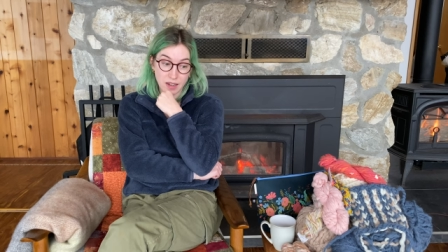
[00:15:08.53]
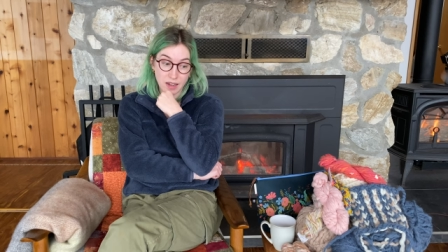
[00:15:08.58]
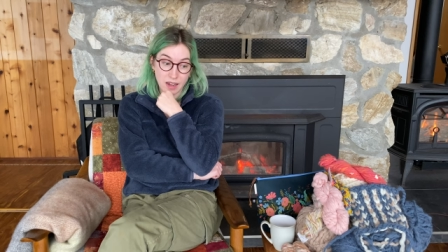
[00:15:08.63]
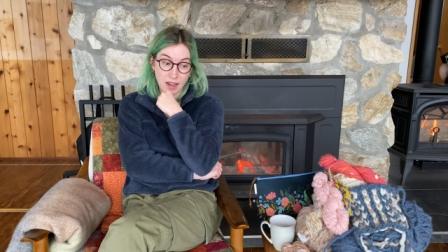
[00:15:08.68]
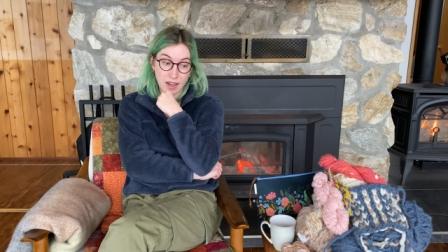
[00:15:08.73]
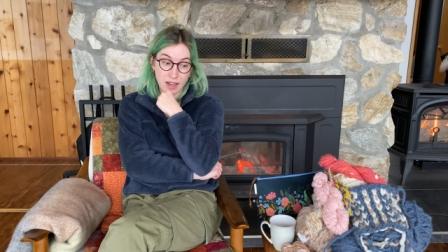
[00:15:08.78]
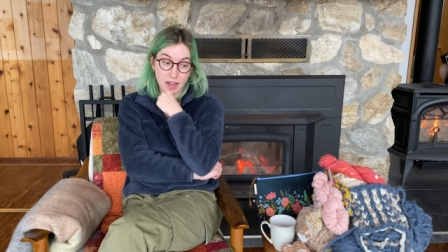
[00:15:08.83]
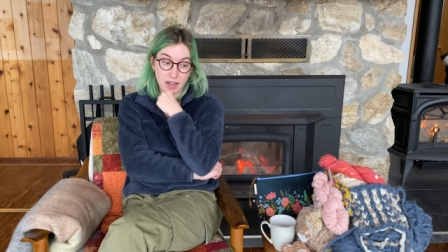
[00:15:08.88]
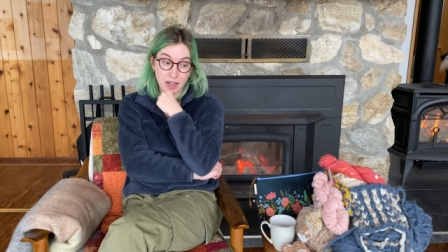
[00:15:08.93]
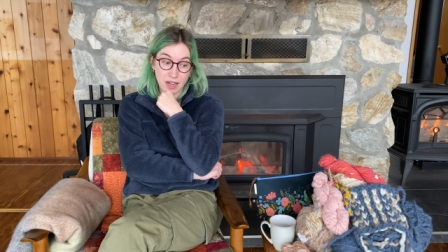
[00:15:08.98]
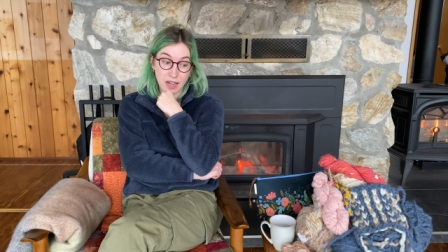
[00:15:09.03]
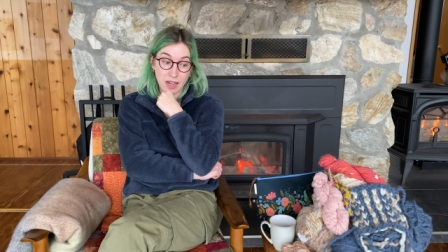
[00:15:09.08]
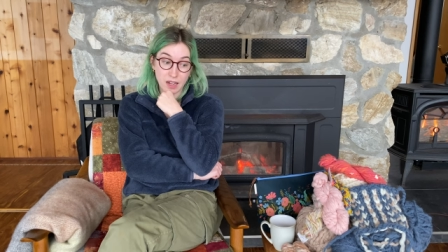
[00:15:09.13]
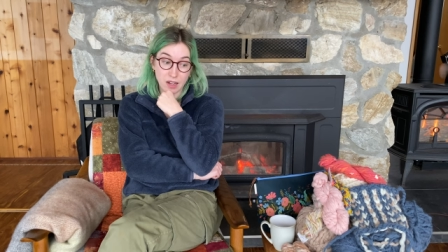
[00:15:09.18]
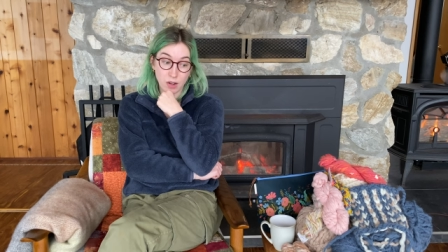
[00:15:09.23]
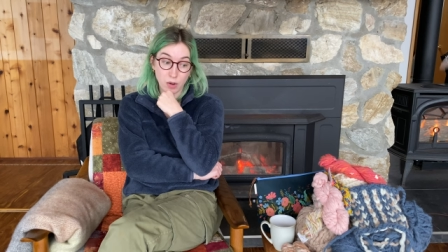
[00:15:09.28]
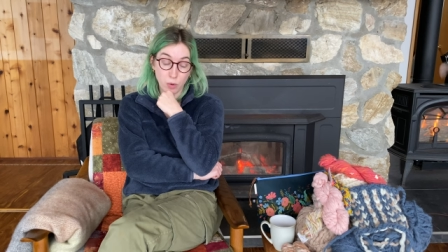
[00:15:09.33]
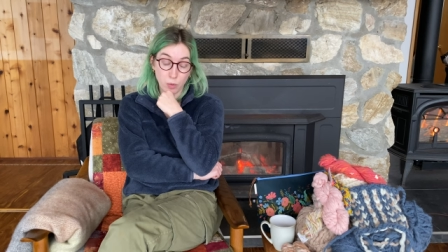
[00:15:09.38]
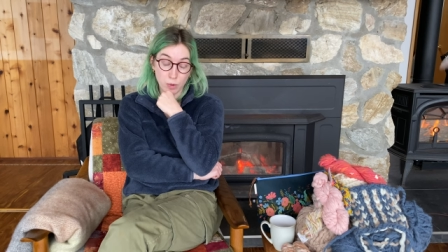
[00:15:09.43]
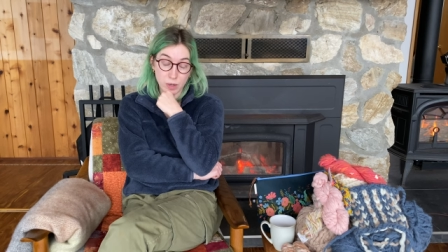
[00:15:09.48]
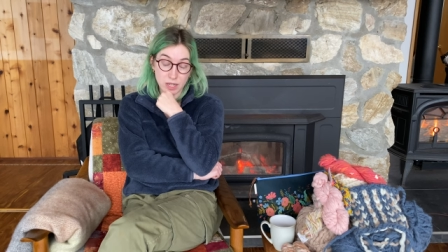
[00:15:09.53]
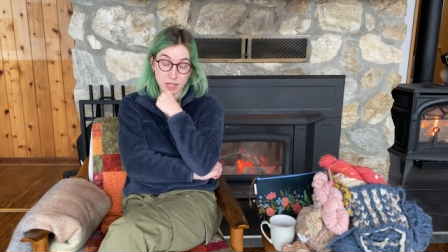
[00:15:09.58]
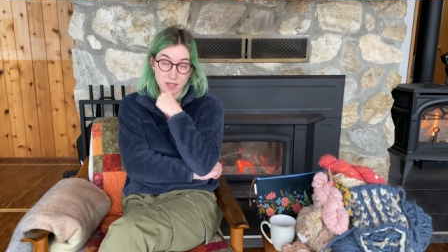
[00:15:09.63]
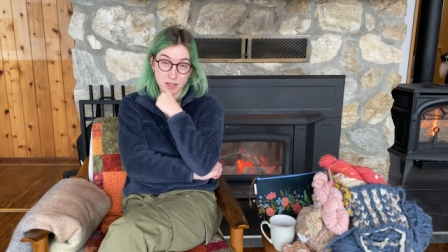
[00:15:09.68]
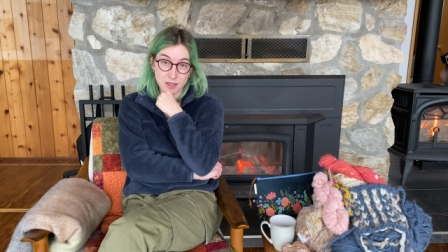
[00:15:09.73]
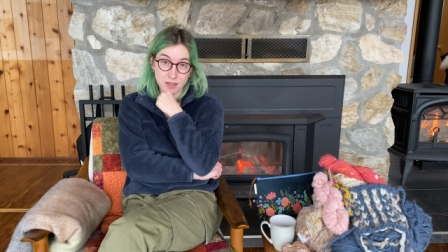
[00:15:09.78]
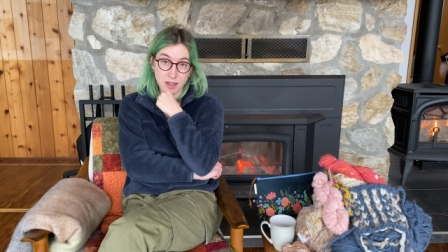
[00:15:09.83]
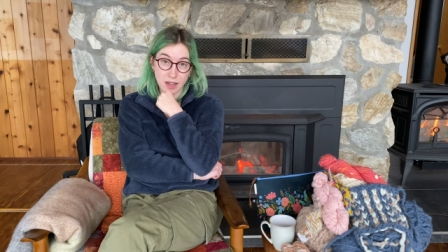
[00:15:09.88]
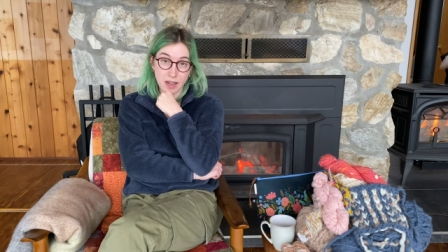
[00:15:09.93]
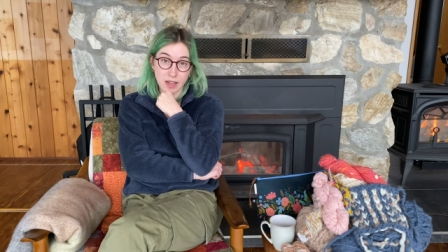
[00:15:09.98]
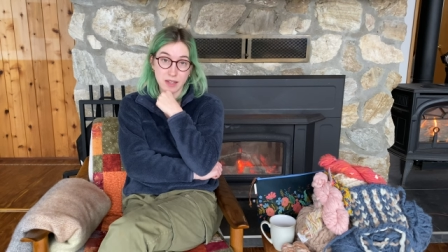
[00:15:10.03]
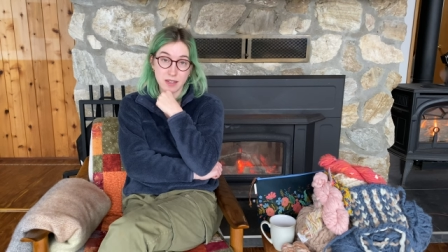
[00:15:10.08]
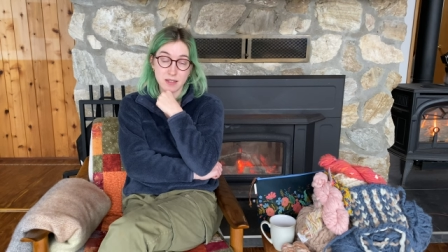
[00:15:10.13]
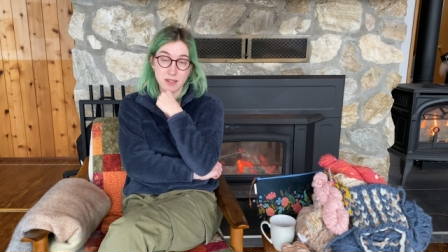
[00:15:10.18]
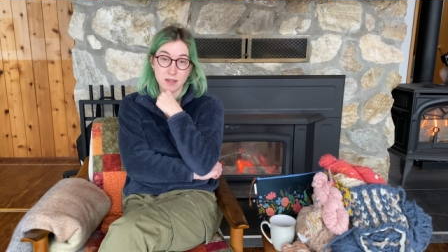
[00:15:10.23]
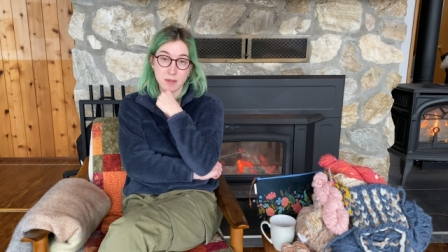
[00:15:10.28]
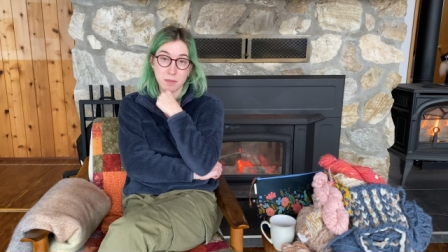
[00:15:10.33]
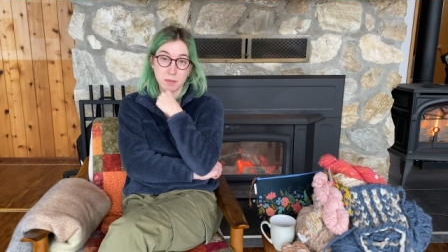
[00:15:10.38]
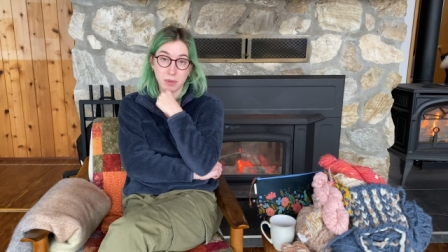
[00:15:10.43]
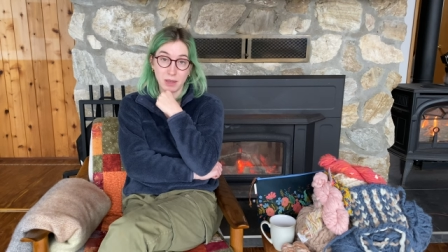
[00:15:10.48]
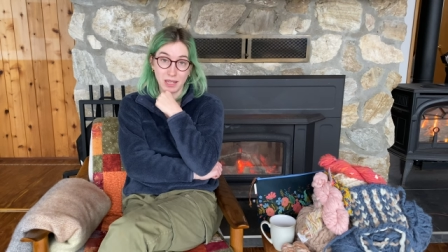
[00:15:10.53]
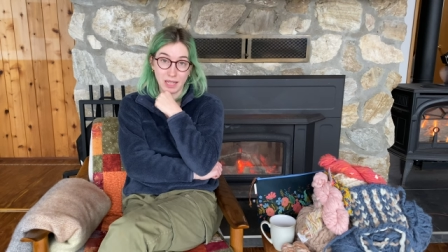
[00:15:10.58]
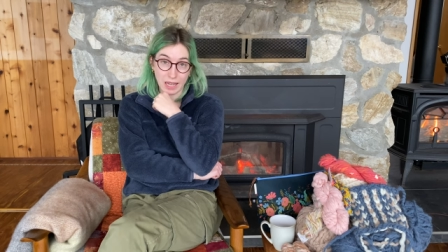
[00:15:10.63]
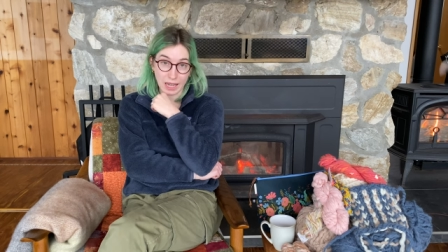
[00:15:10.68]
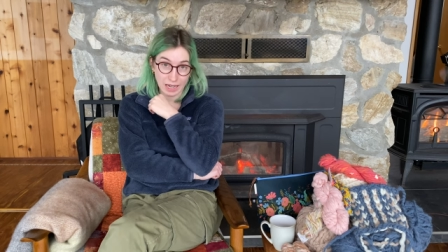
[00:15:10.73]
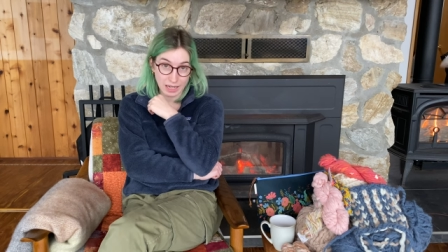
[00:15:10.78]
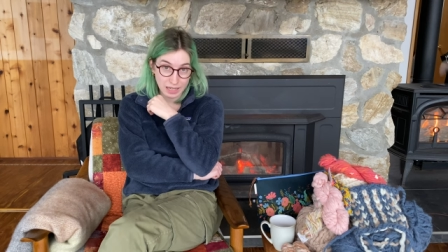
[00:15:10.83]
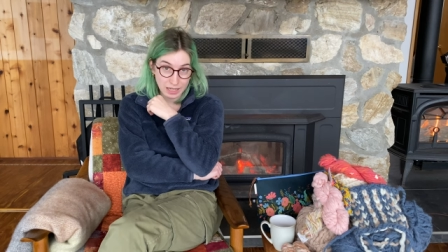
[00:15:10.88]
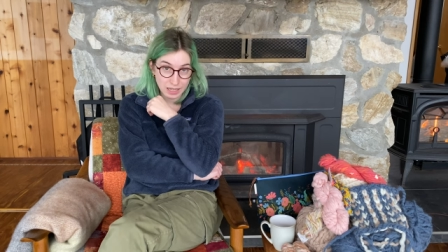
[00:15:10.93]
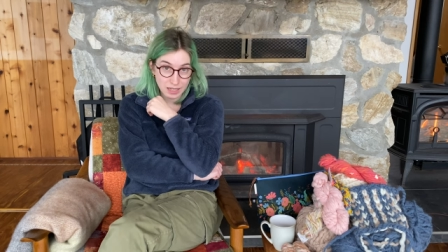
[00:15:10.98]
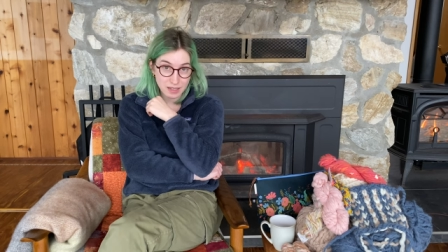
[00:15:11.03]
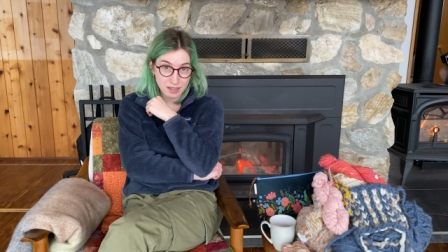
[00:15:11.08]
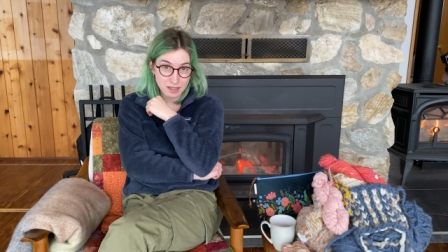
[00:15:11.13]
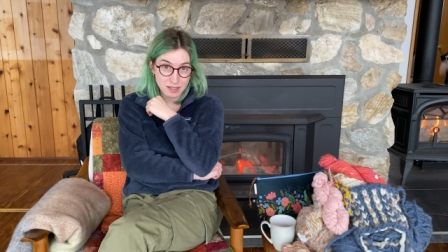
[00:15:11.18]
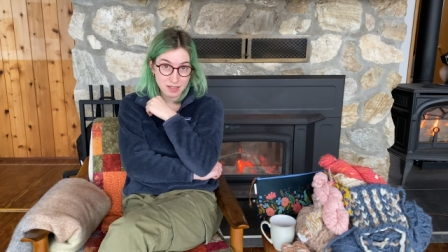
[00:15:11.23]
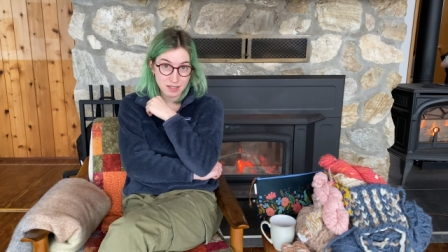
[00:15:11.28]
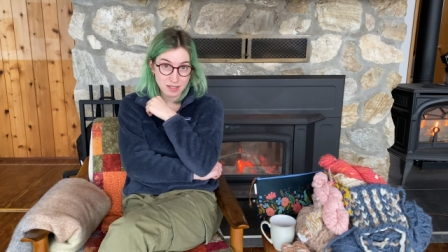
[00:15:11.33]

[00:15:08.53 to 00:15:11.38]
a queen size blanket